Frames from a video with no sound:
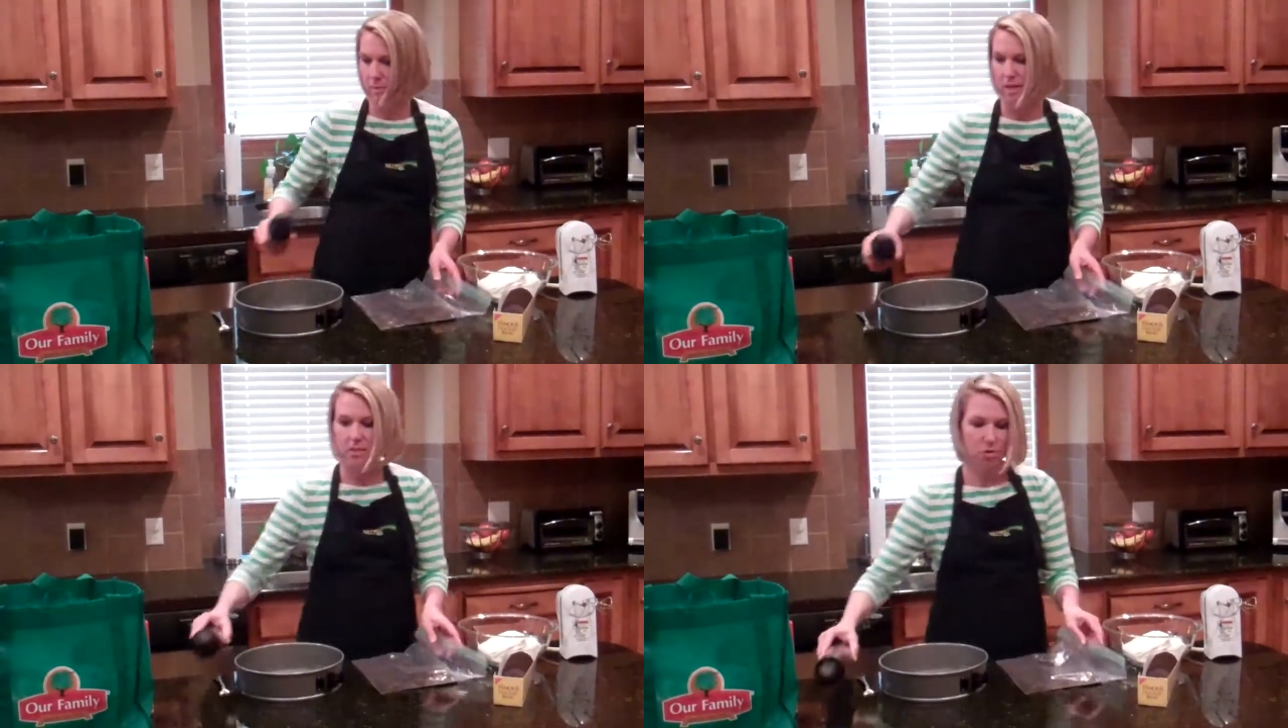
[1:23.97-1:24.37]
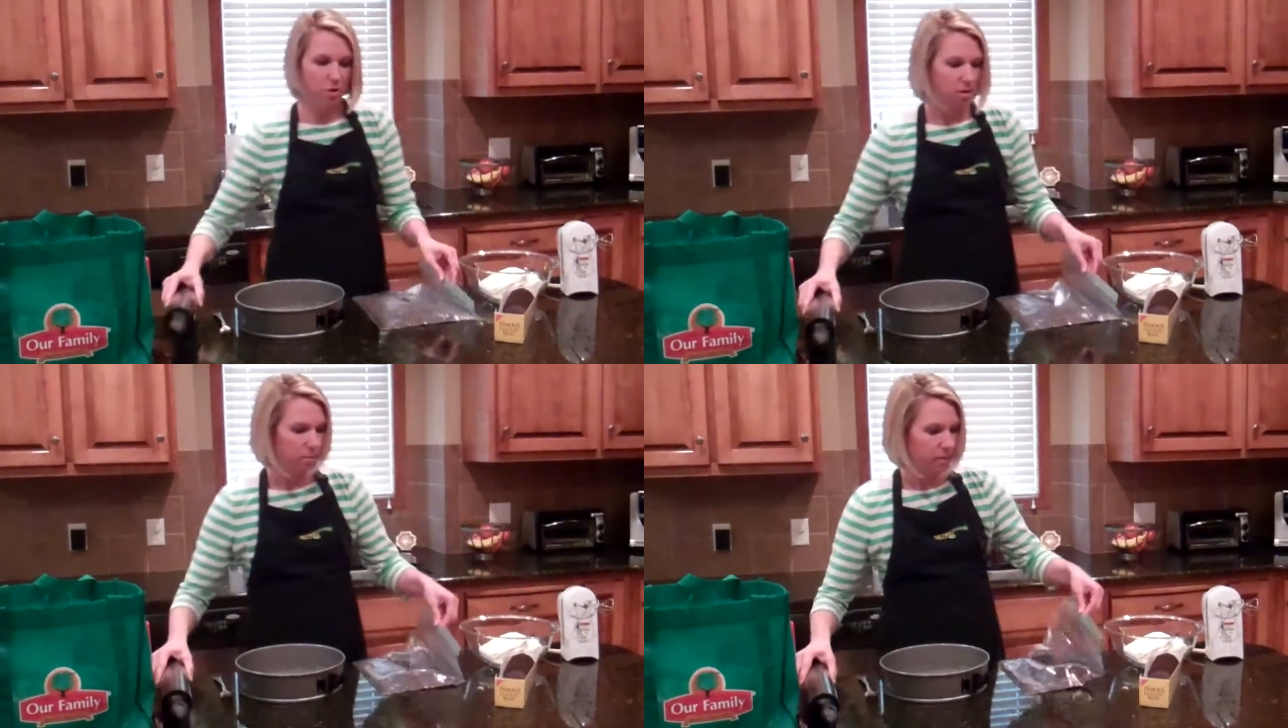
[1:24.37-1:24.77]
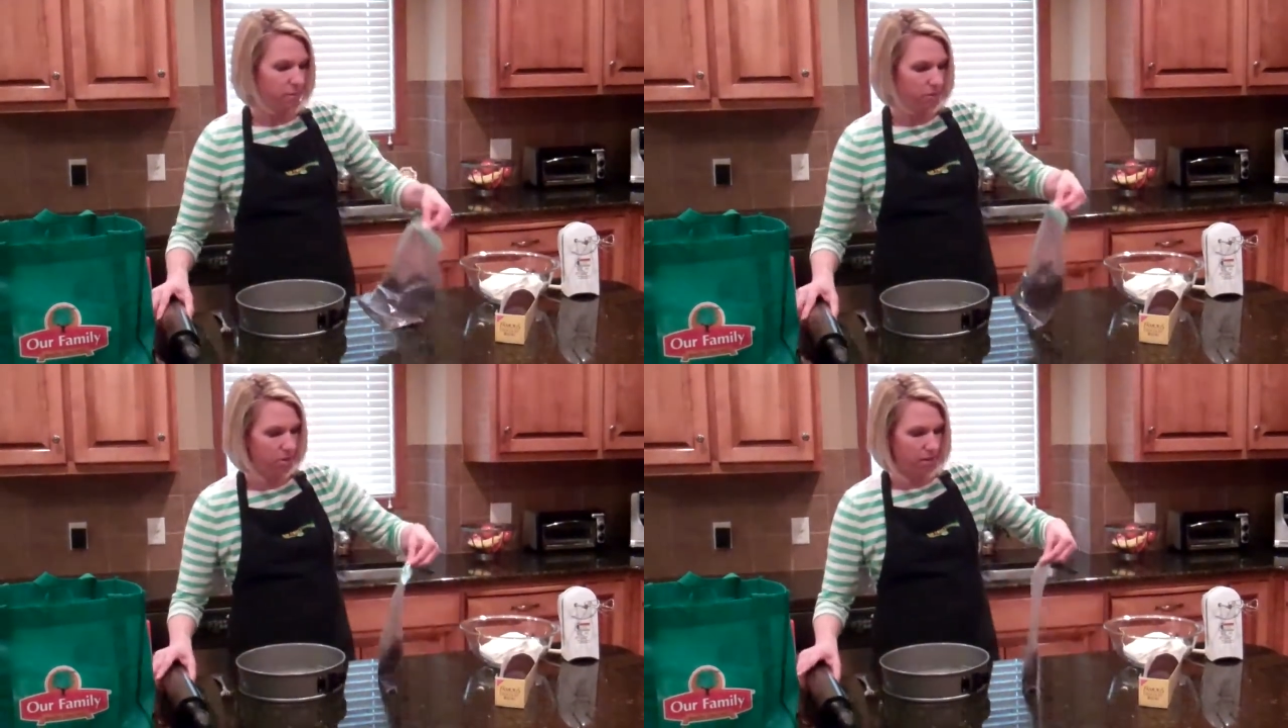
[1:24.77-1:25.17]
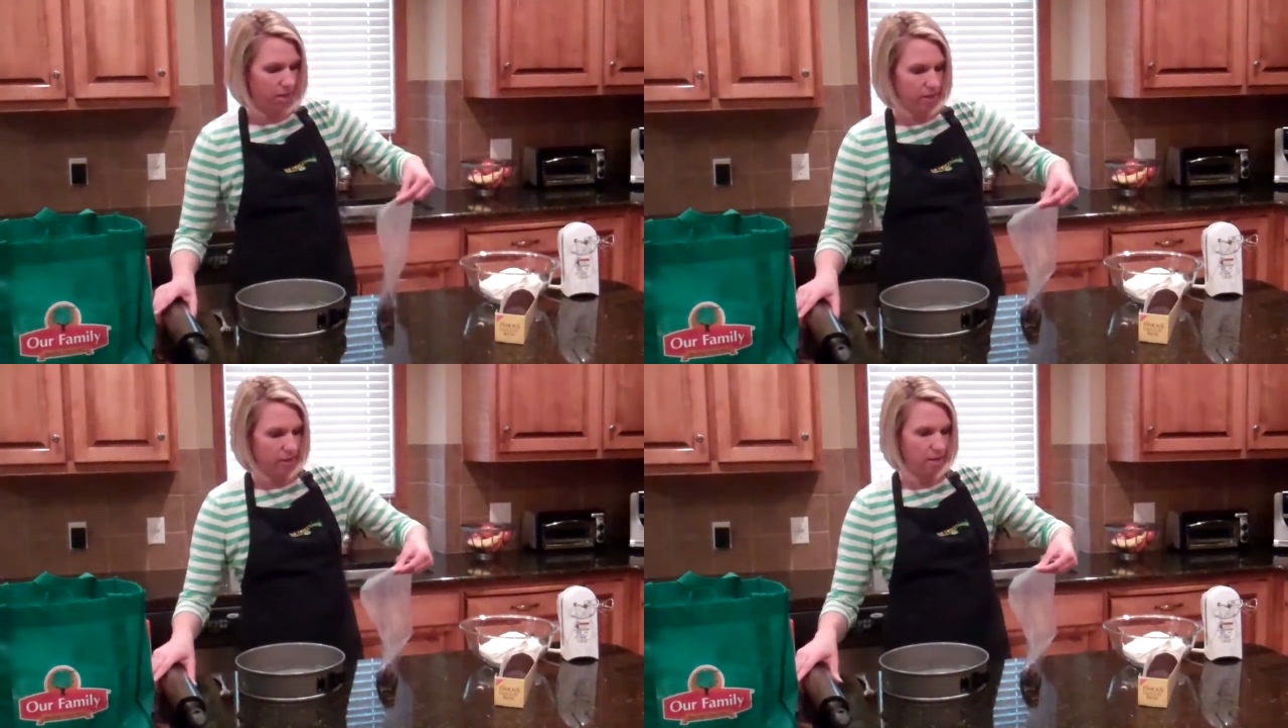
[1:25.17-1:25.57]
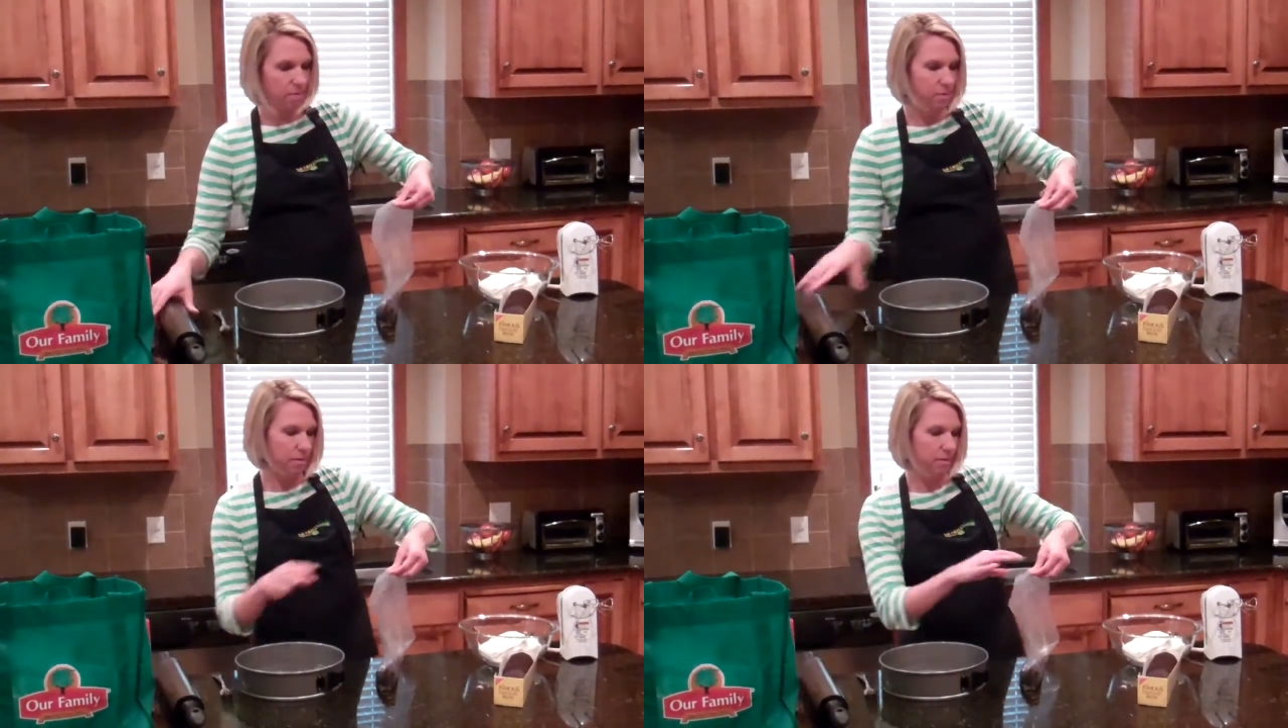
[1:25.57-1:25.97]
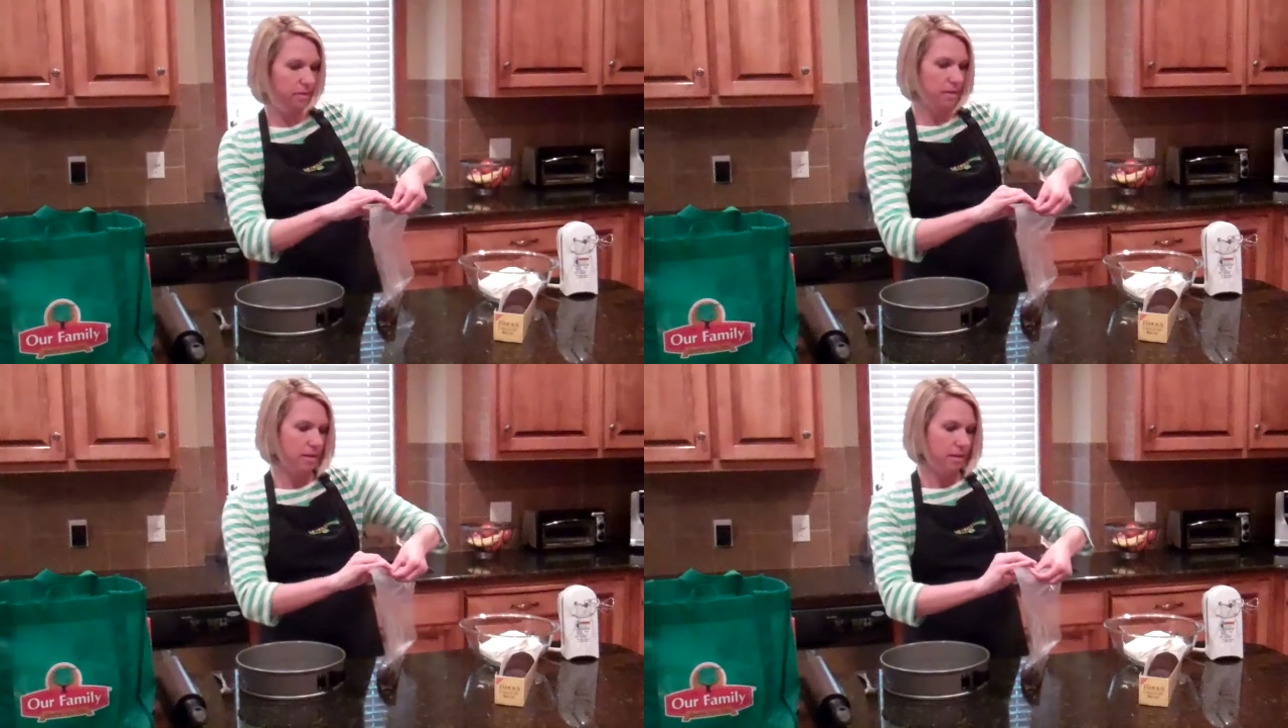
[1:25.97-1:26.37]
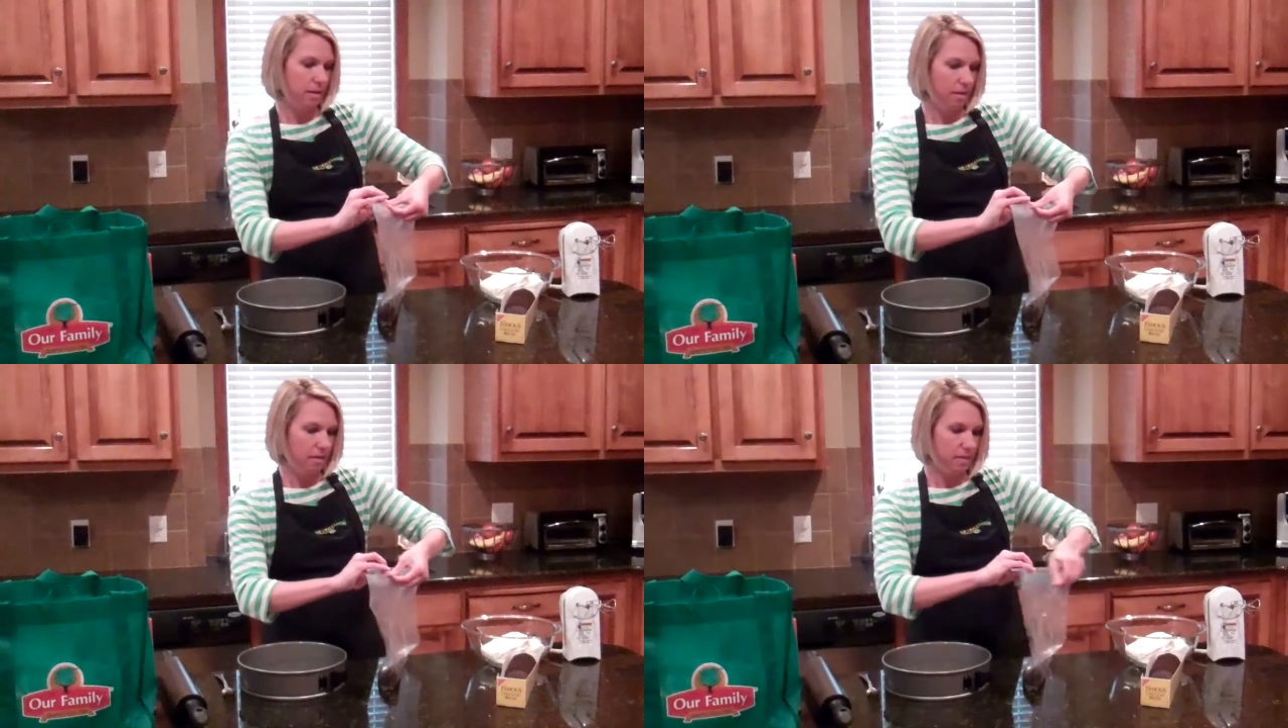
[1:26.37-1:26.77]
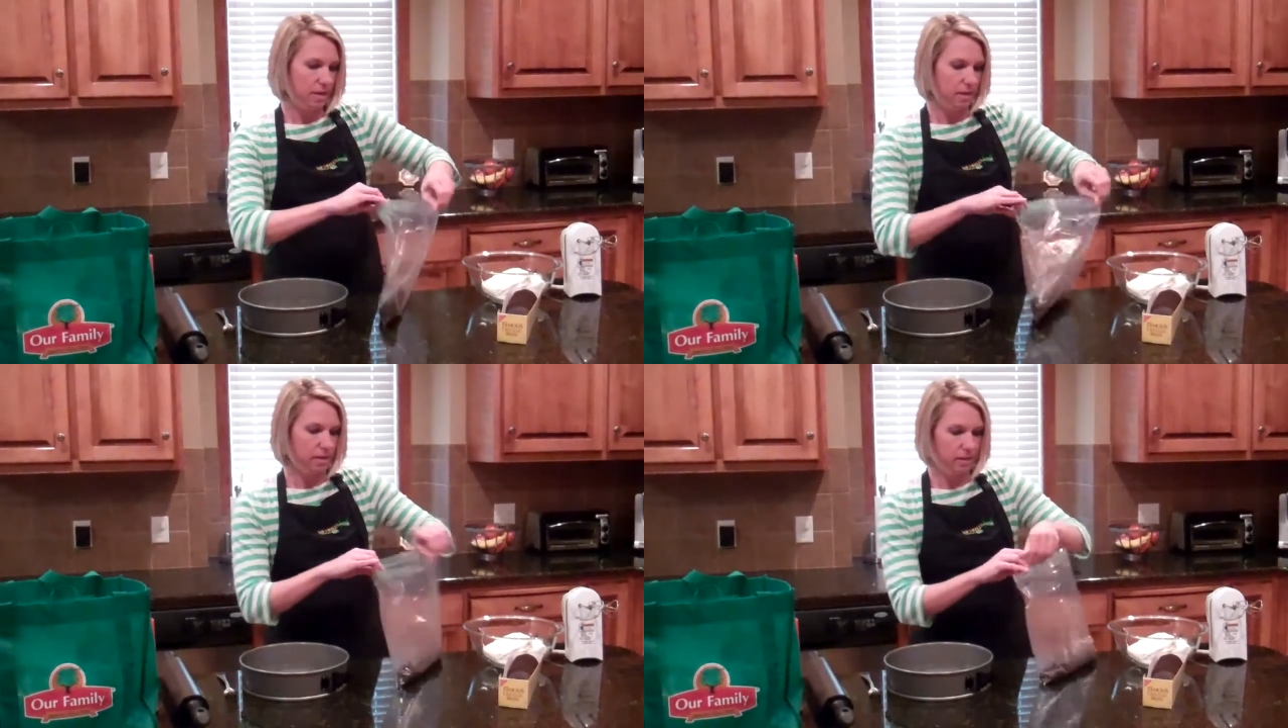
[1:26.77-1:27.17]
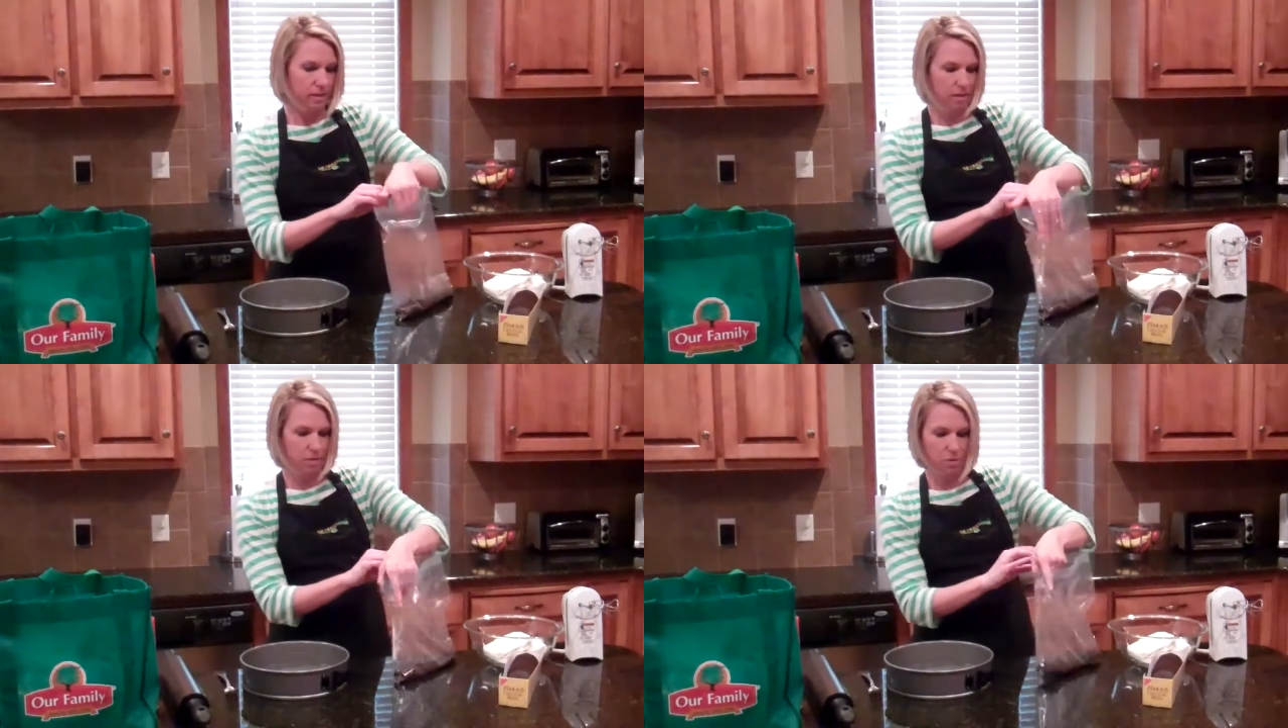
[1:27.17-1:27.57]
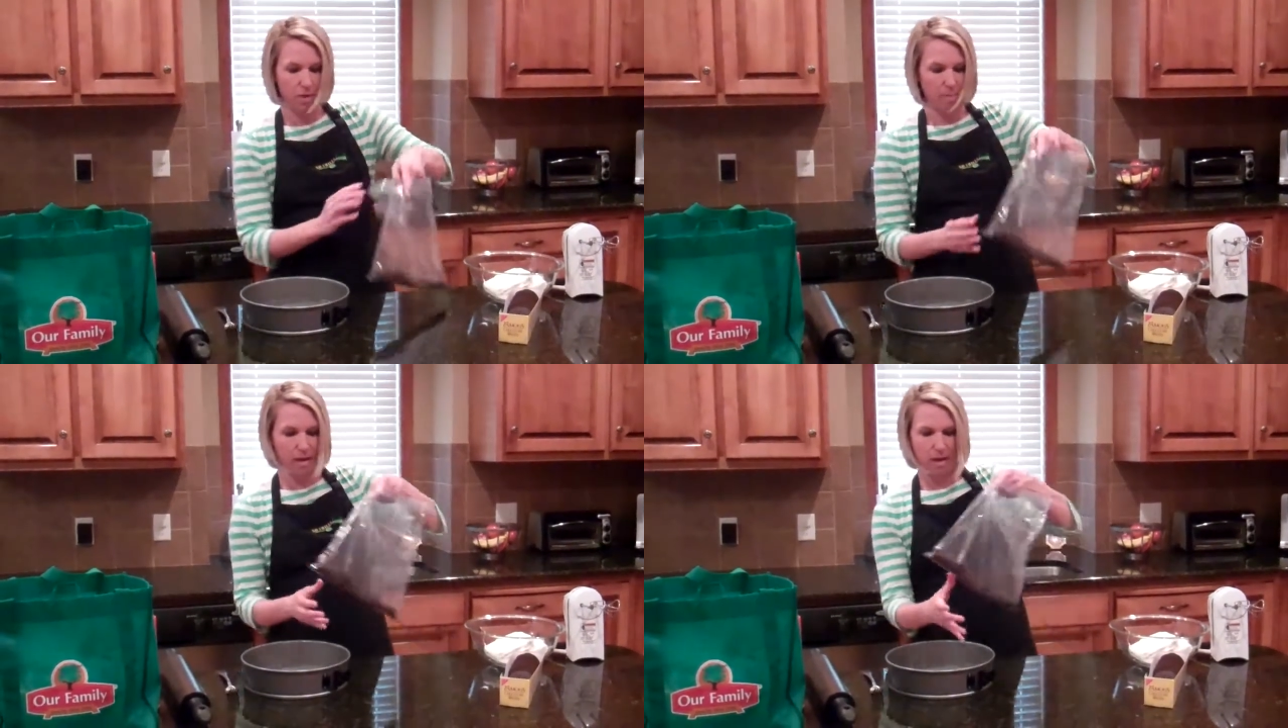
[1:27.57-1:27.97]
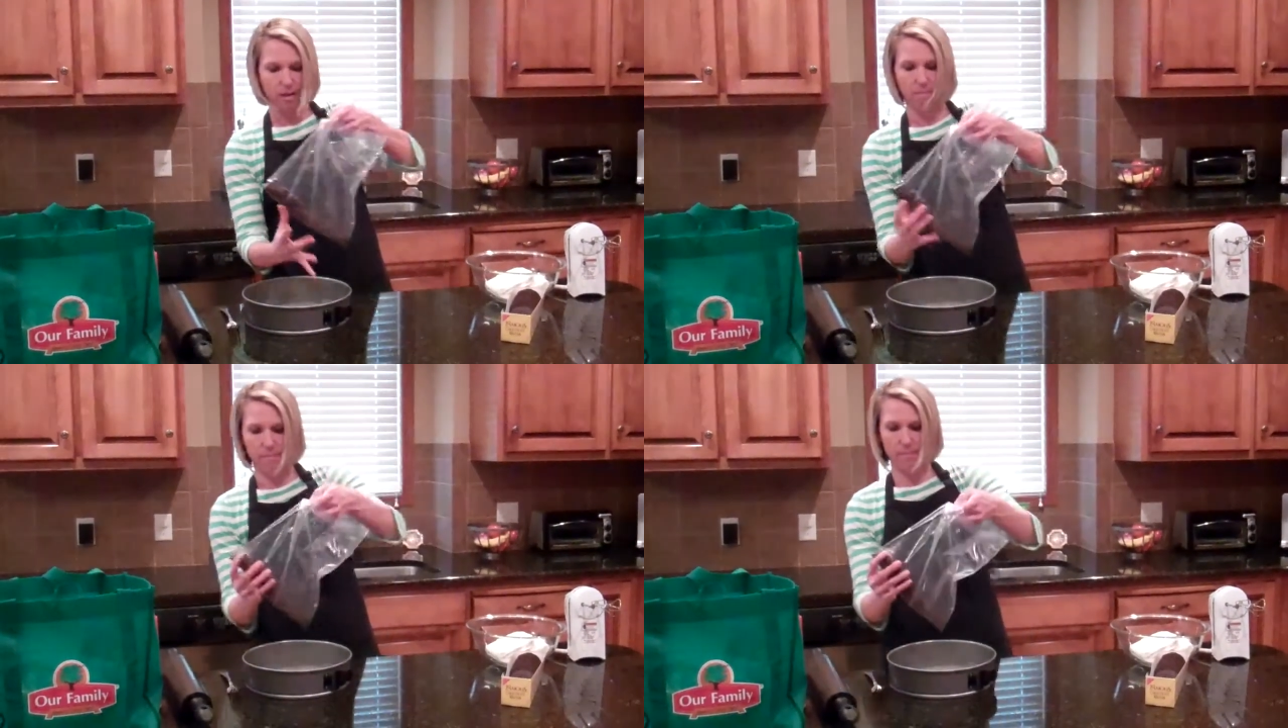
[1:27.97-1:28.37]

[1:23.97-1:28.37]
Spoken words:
nice crumbs, then we're just going to dump these into our pan.